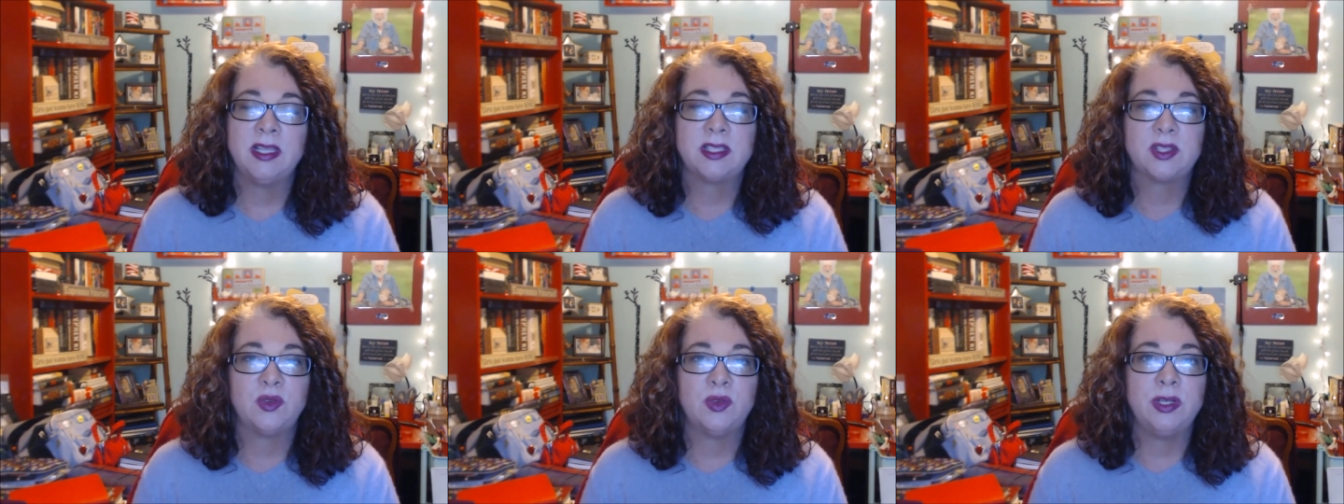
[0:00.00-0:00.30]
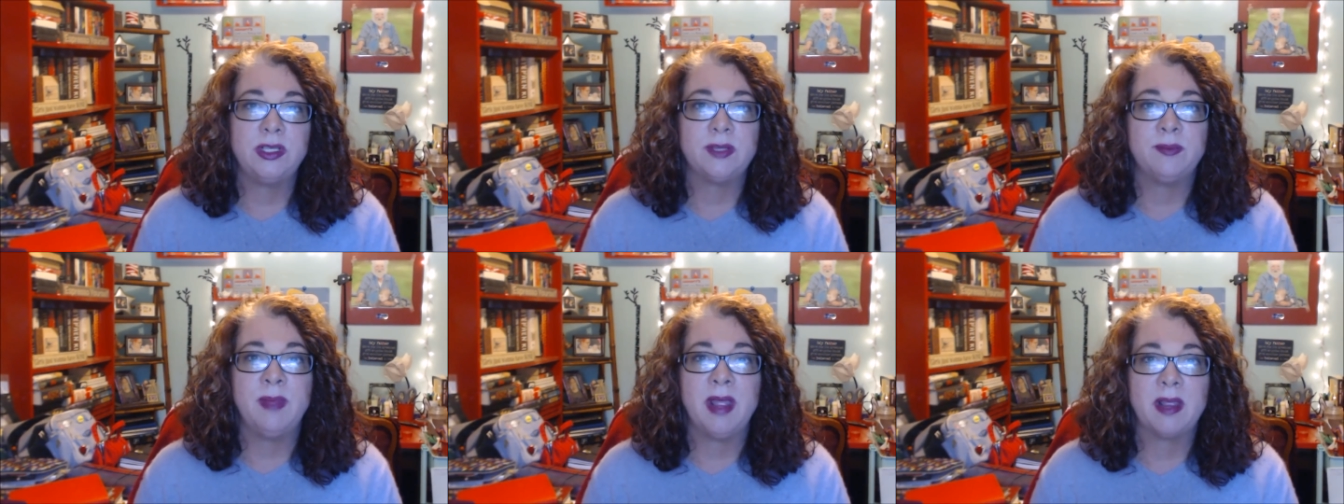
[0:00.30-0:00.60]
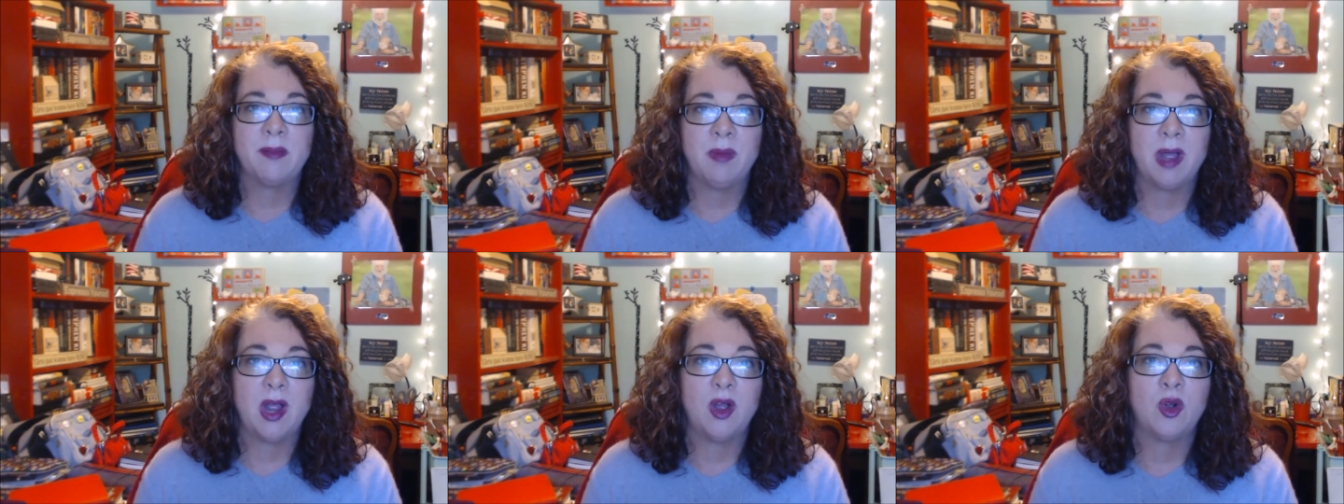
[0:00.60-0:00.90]
is going to
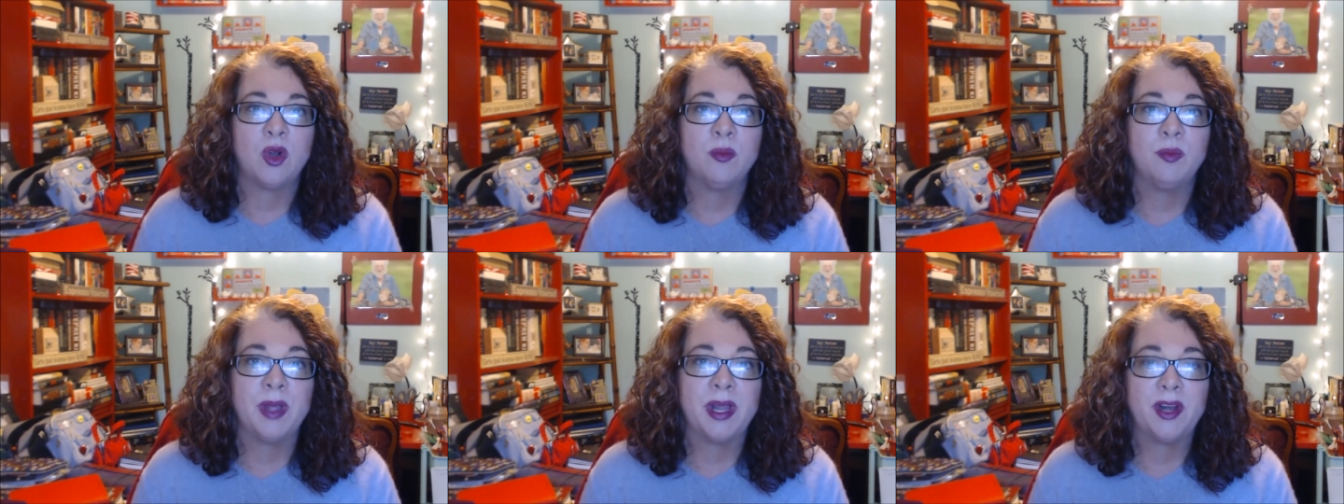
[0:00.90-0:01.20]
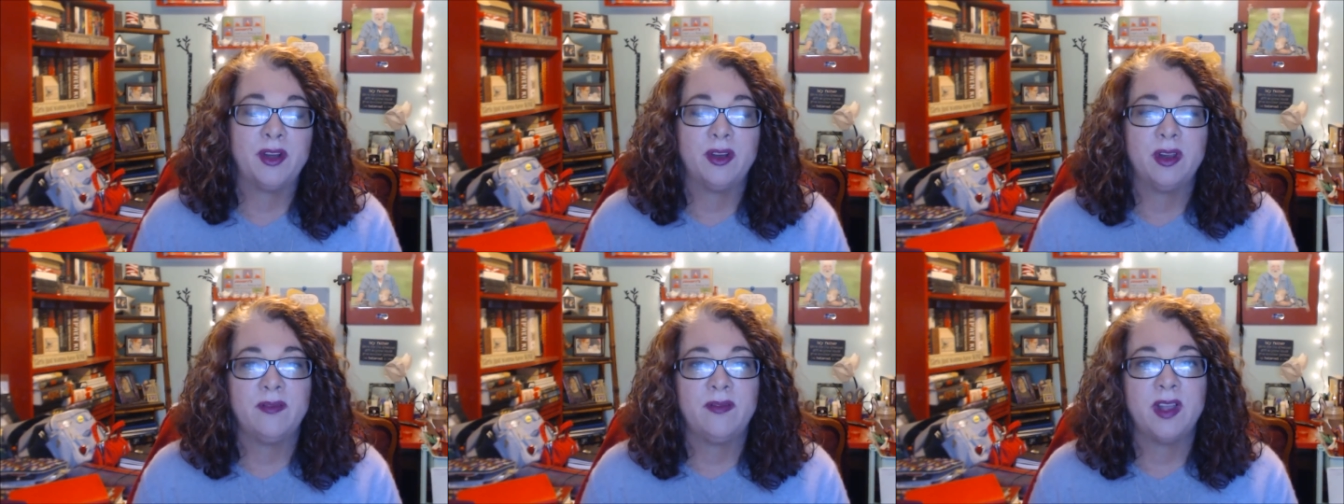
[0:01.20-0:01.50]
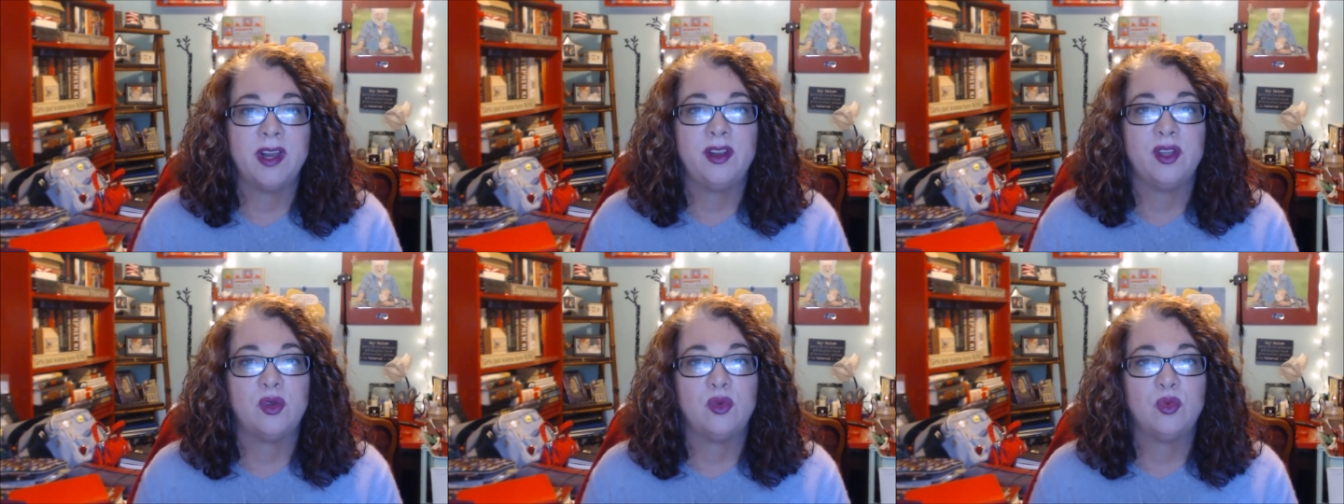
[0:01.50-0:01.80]
make my art better
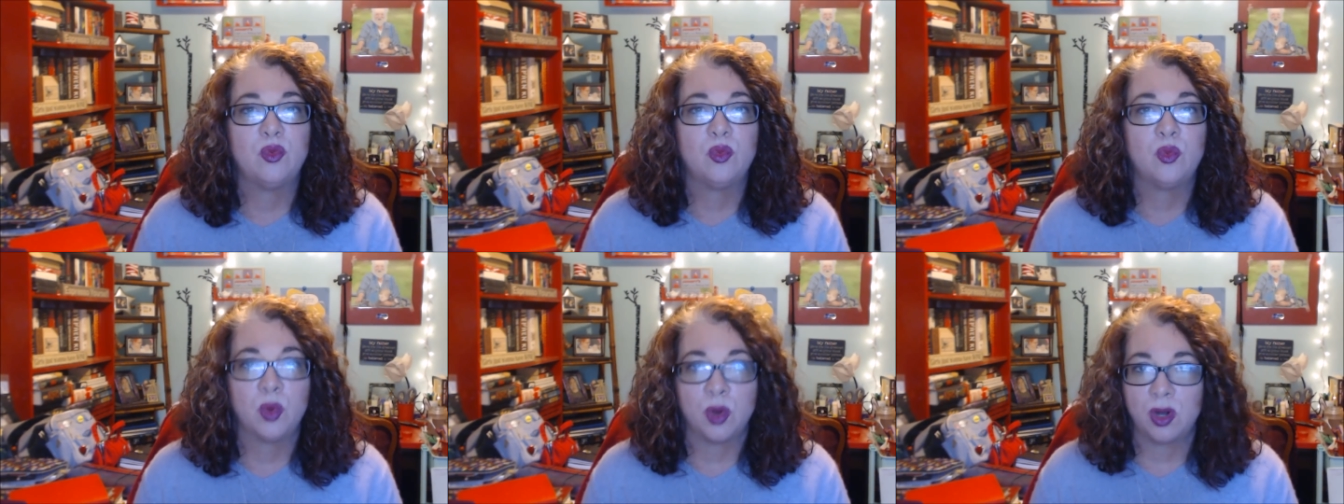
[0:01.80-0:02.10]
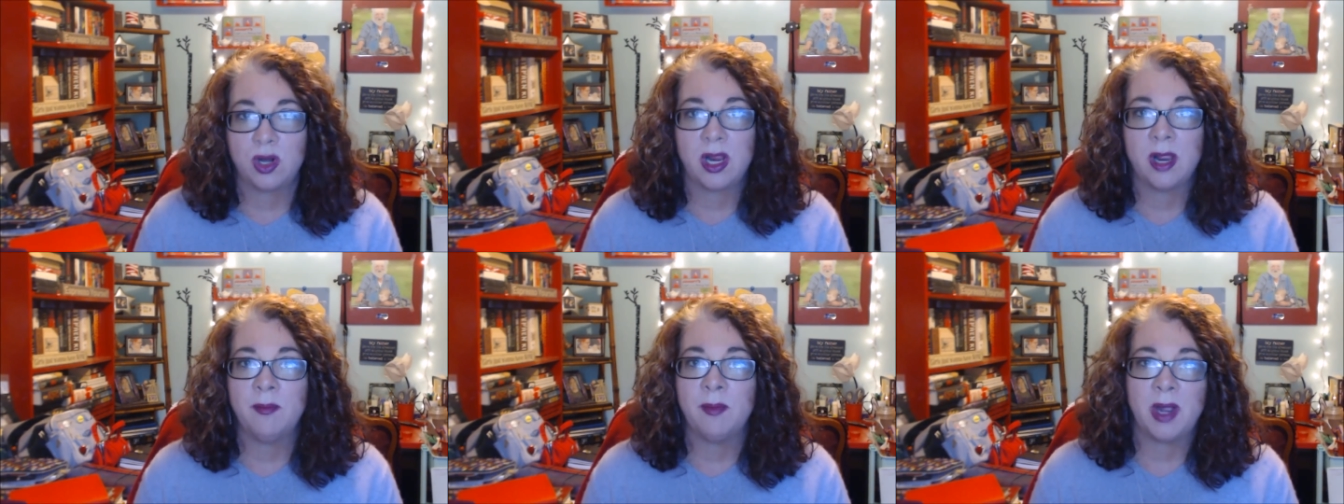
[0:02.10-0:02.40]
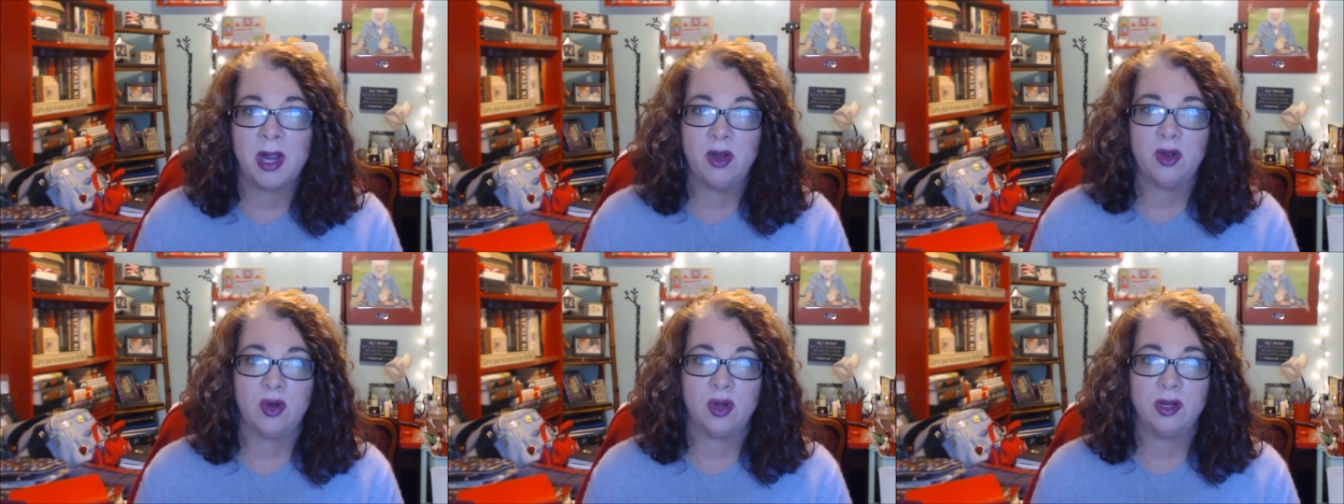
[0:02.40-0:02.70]
if I don't work at
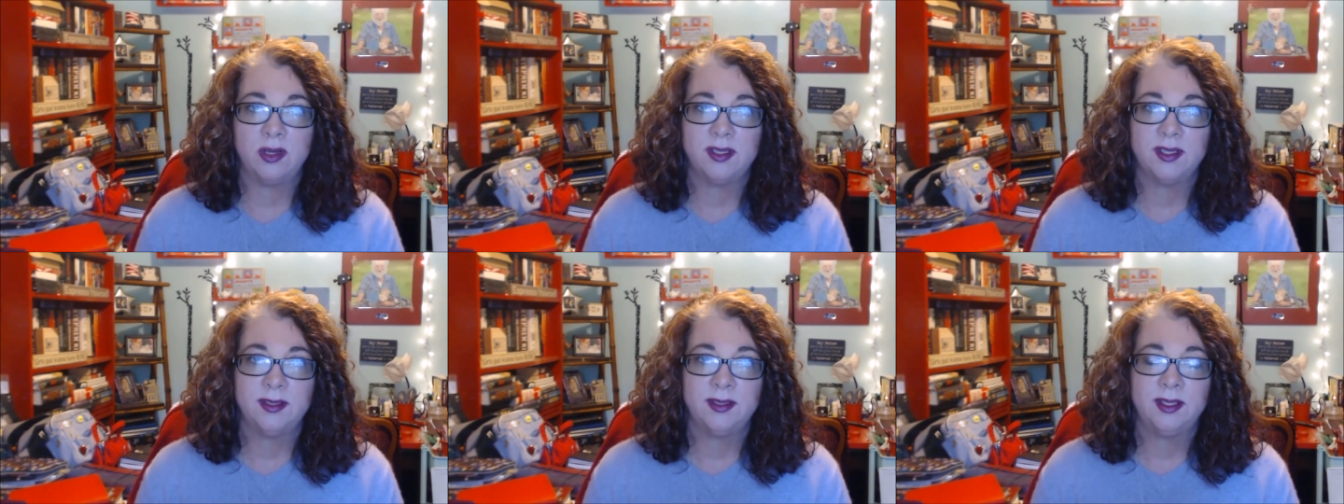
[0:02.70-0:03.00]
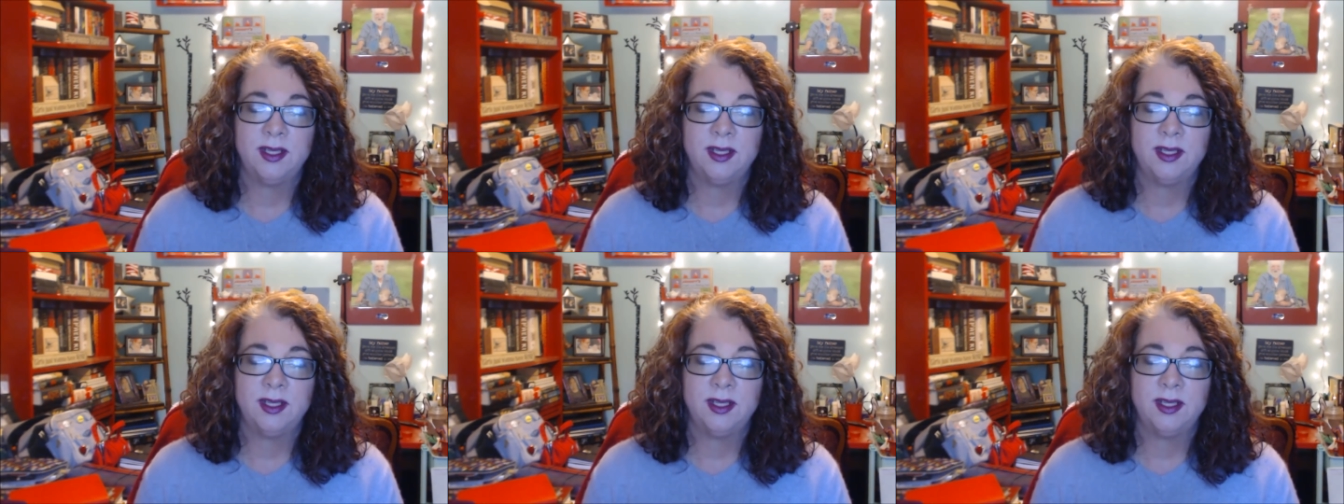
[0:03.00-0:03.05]
my art.